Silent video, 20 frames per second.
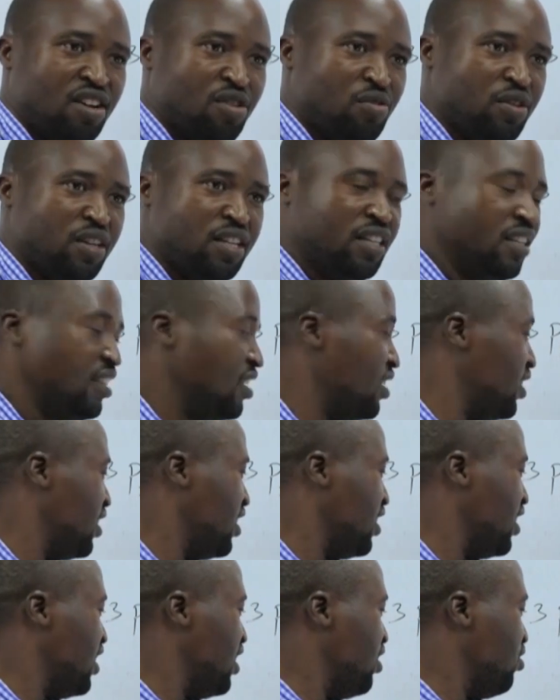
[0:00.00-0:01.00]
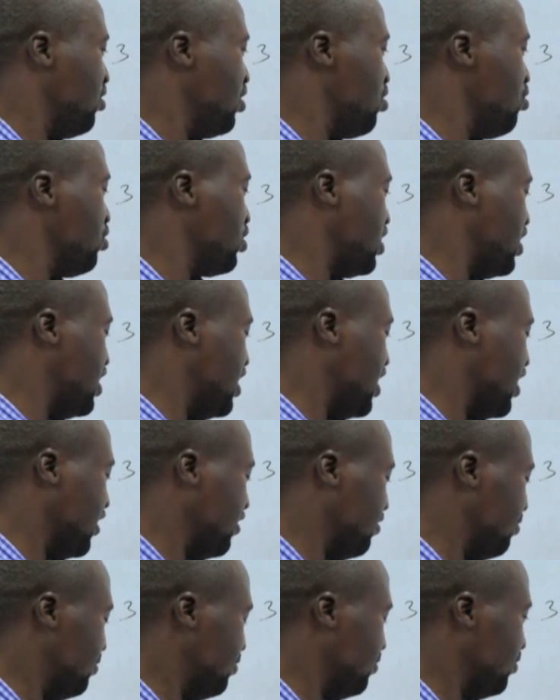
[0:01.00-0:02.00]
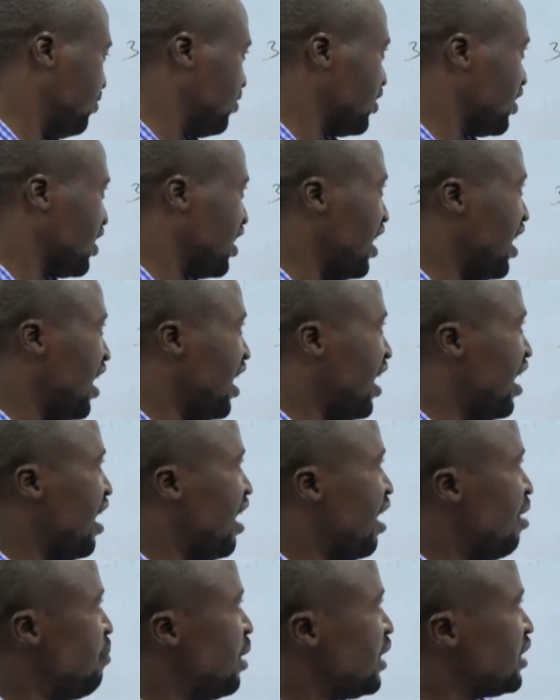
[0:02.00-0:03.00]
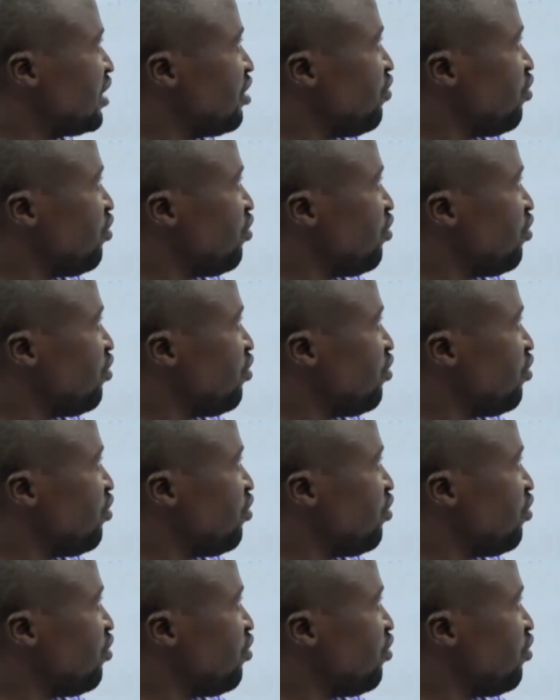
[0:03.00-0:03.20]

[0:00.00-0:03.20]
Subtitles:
we got here. But